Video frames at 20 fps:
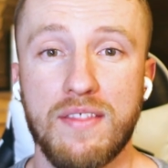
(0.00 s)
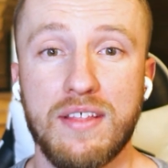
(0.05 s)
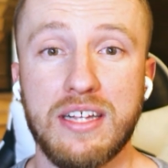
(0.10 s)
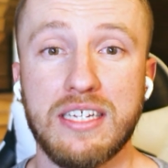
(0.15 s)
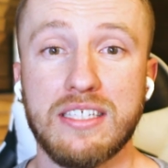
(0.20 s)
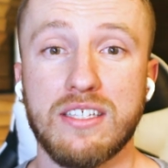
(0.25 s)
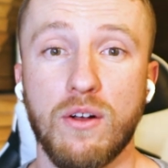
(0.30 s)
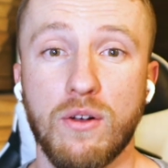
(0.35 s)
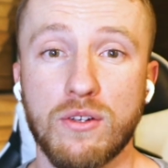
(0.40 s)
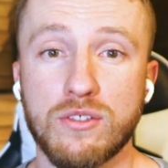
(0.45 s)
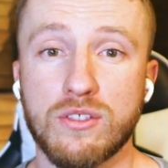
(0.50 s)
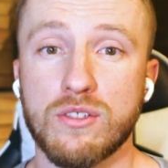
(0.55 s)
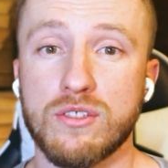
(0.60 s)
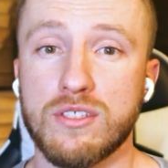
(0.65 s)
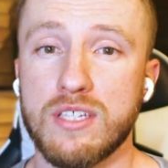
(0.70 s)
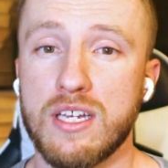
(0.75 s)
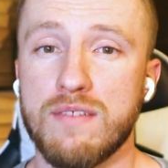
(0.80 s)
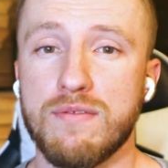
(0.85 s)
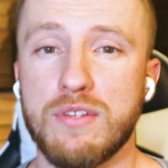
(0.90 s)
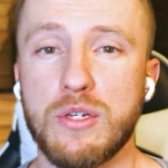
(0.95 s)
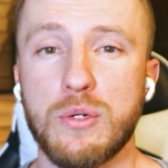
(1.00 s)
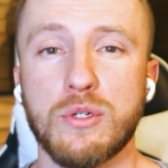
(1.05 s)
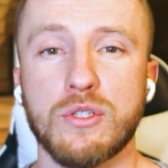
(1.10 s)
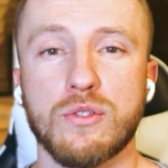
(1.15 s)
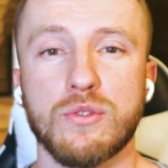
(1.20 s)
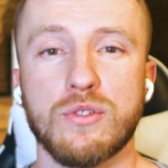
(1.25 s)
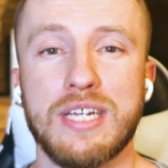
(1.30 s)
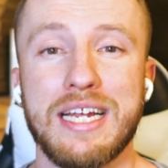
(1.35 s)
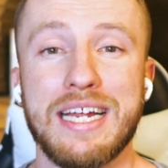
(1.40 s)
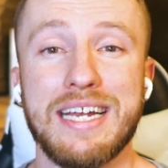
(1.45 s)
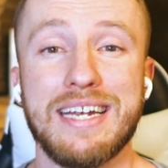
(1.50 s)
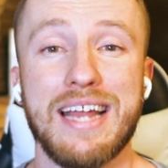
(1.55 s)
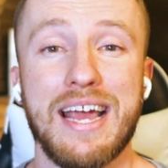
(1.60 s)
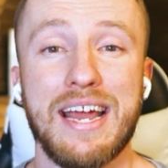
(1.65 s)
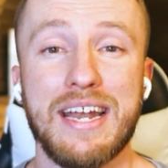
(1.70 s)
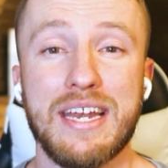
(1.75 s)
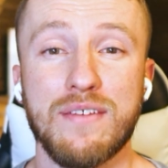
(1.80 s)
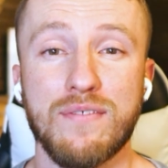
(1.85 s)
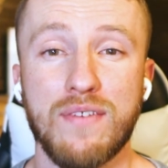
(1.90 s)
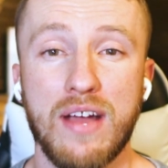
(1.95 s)
They also said viewers retain
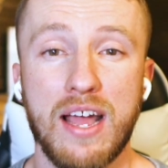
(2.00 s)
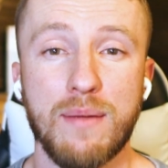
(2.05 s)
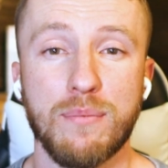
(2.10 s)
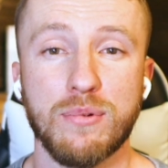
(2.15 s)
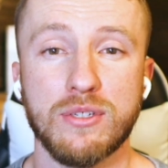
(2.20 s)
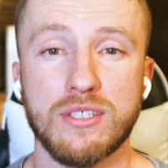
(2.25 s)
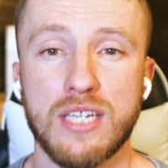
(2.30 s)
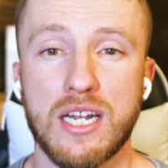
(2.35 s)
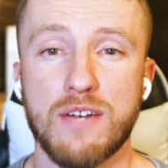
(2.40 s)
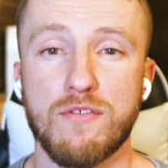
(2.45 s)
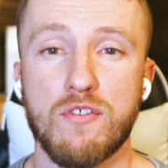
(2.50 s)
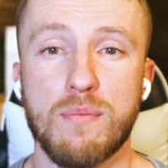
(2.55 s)
95%